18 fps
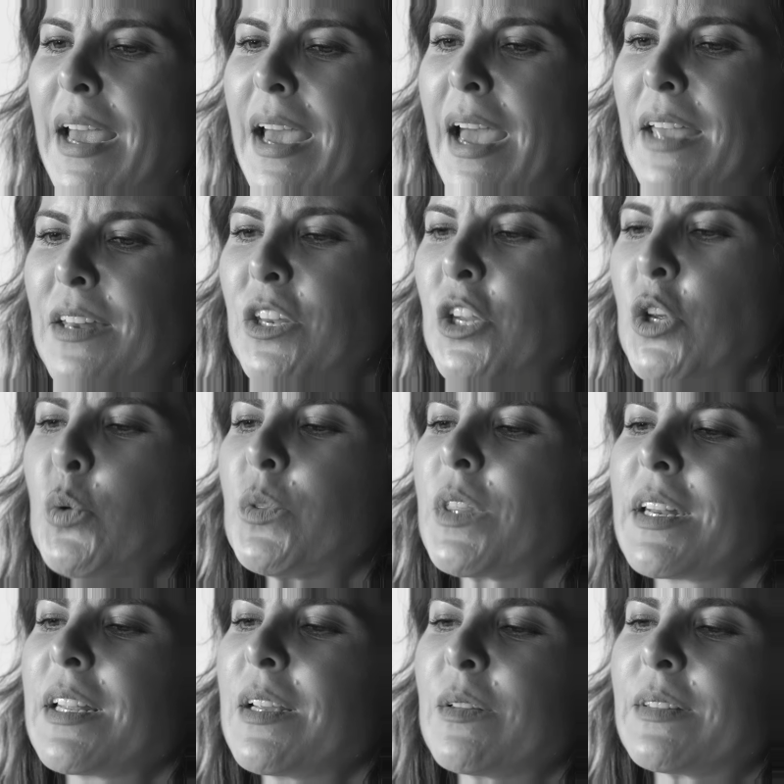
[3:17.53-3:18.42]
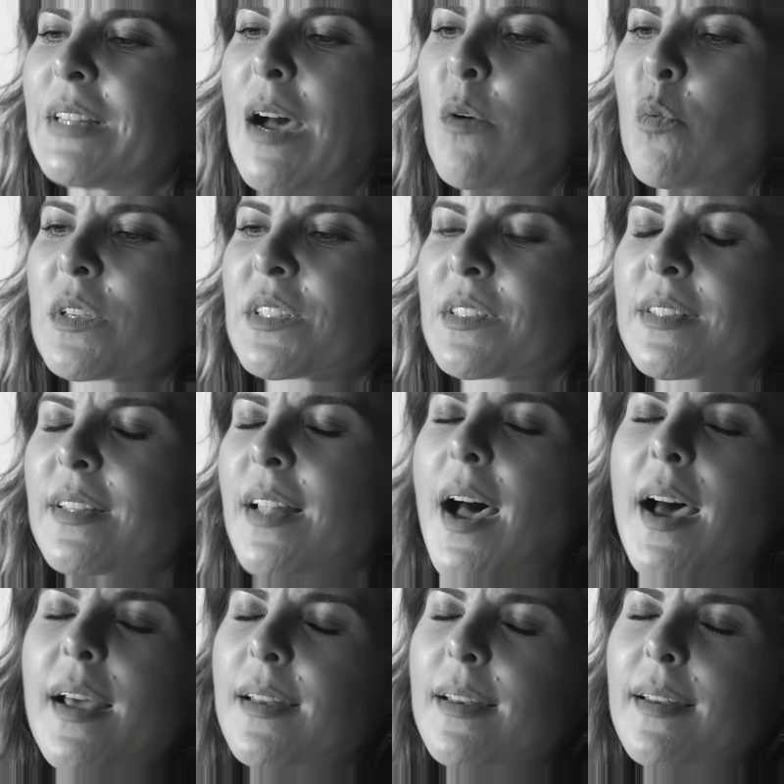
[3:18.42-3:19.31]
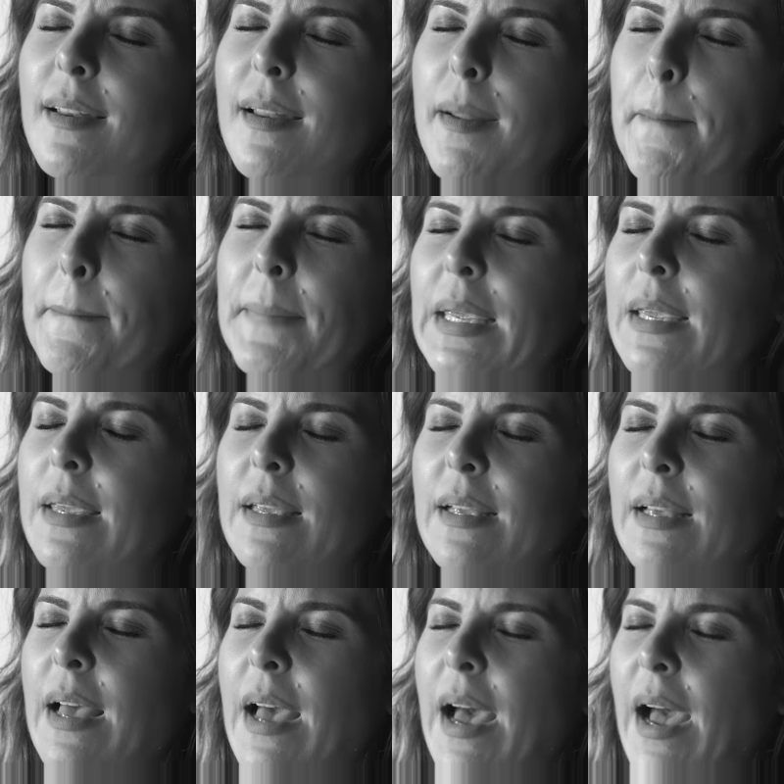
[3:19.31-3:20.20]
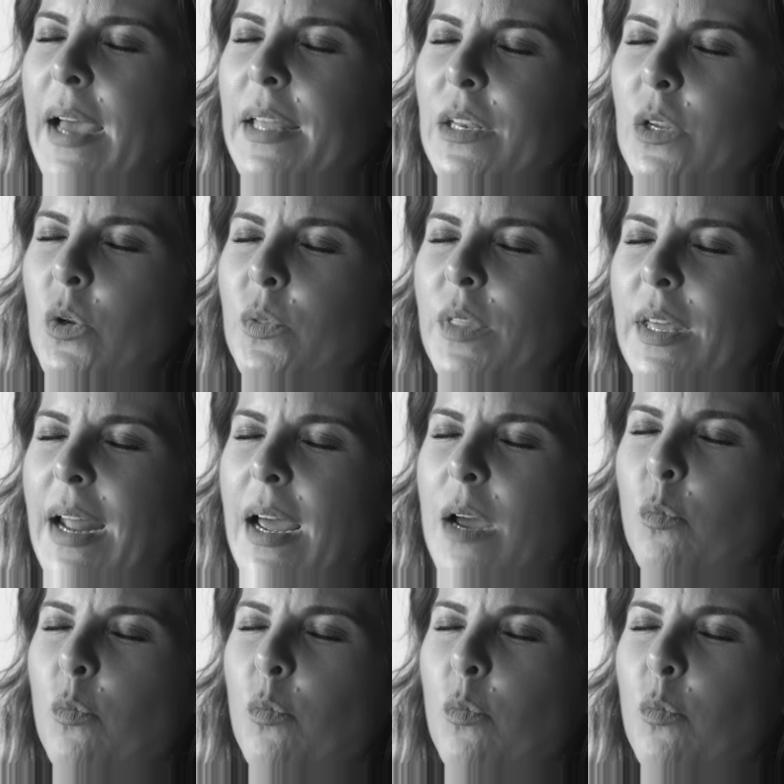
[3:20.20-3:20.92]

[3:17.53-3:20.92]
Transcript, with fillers: I knew that it, that was not me. I knew that I